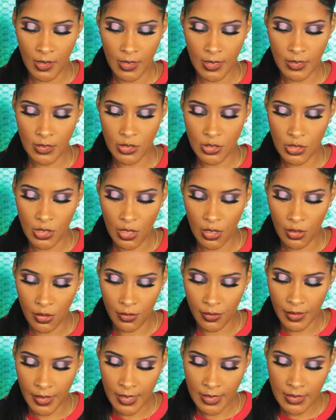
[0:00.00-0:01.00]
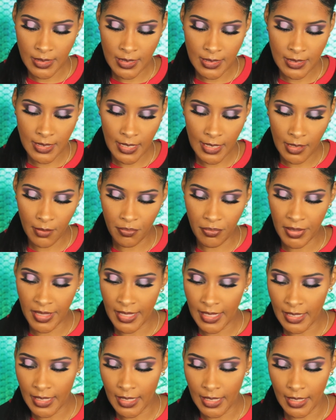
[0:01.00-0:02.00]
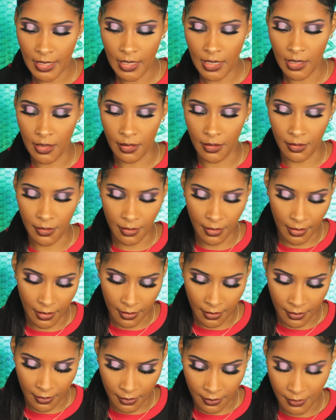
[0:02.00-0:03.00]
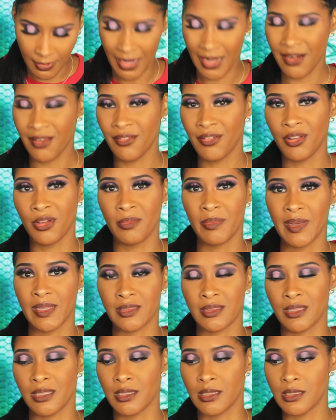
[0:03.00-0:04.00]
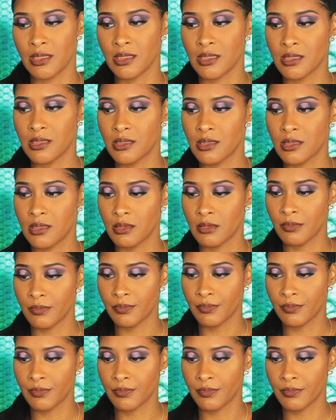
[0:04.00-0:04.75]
And so this is like a pinky color though. I don't know about this.